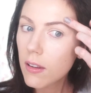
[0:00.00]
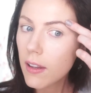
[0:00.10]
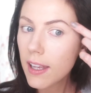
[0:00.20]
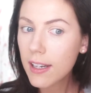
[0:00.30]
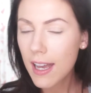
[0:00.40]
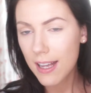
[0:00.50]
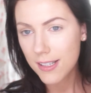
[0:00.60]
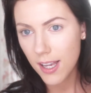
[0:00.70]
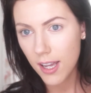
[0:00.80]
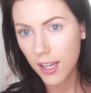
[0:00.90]
And
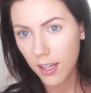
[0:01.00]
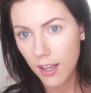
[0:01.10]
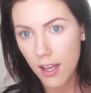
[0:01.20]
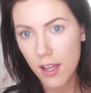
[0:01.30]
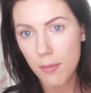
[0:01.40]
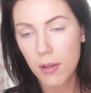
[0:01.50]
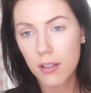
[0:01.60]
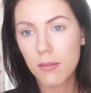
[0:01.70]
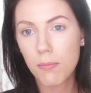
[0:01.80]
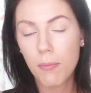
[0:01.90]
as
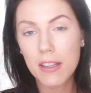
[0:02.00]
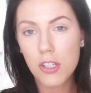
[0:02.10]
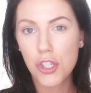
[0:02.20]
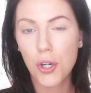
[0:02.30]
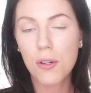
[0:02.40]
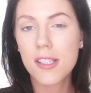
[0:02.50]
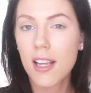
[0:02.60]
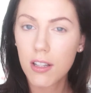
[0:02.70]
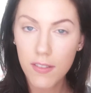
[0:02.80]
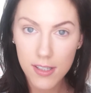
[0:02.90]
I make the strokes
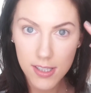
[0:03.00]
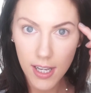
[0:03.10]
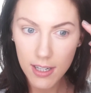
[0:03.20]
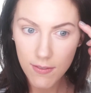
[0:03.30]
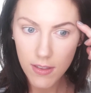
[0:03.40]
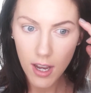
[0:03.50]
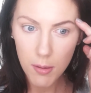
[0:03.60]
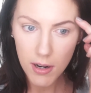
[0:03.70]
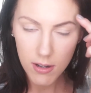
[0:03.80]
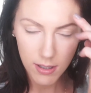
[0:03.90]
down on the side of the
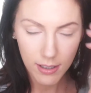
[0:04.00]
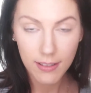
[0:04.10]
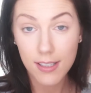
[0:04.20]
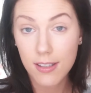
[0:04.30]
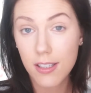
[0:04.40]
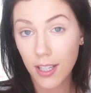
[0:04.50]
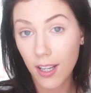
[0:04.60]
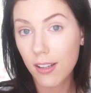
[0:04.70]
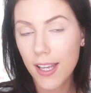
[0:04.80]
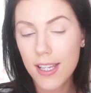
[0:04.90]
eyebrow, kind of like the
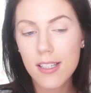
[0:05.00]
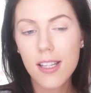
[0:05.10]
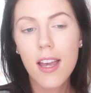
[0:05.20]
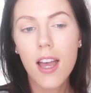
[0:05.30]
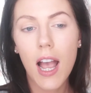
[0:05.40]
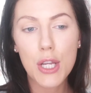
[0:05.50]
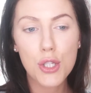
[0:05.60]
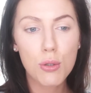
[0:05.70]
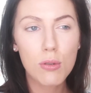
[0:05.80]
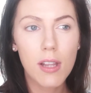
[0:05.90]
tail end, I
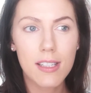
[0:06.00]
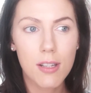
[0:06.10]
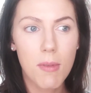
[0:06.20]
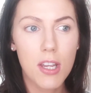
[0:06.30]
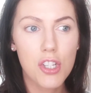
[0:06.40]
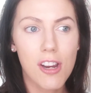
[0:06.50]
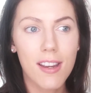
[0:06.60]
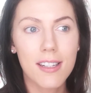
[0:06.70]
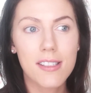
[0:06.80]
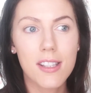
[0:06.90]
do like to make sure
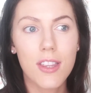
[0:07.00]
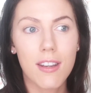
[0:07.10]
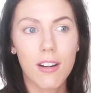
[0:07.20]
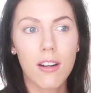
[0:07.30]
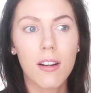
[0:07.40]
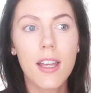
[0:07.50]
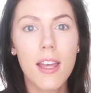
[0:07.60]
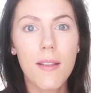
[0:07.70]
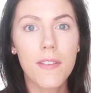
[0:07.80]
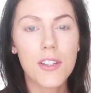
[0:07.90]
it gets thinner,
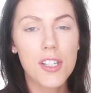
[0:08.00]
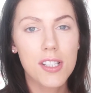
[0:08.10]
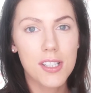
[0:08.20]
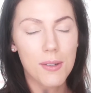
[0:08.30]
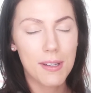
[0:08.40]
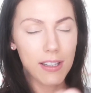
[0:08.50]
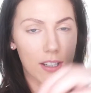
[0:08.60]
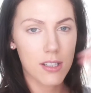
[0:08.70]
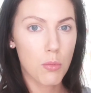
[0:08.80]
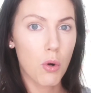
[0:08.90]
just so it
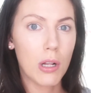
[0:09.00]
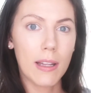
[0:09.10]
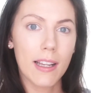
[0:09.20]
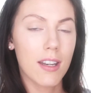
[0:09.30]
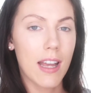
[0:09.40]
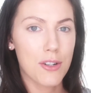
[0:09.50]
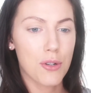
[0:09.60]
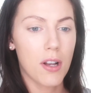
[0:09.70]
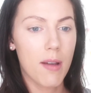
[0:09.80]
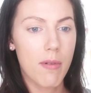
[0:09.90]
looks more like a
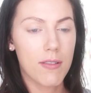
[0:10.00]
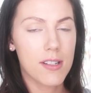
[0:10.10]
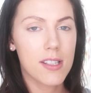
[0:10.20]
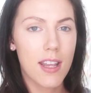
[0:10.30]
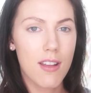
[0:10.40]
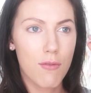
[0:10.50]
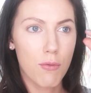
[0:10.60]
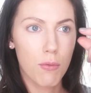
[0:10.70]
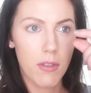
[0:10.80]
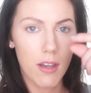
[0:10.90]
natural eyebrow instead
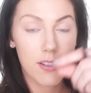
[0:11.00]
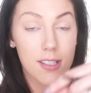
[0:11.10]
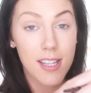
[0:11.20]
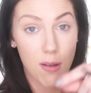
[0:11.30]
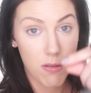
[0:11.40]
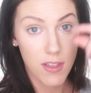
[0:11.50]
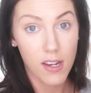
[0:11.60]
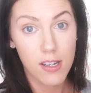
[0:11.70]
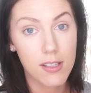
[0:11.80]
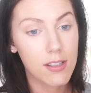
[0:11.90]
of the same
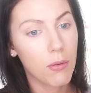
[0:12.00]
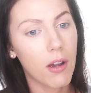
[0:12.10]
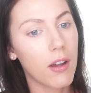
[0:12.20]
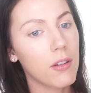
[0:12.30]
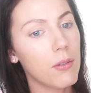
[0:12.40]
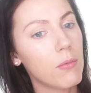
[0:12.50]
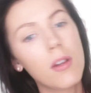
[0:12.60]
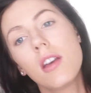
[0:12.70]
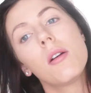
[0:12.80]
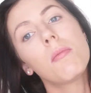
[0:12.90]
thickness throughout. You
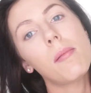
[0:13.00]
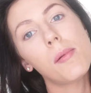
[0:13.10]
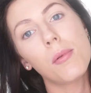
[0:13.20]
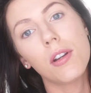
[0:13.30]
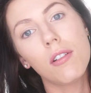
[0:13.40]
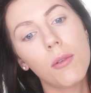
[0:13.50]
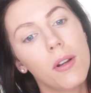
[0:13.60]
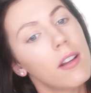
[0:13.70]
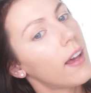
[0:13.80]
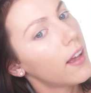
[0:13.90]
probably want to
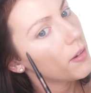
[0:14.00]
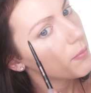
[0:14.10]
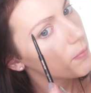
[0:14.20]
avoid that.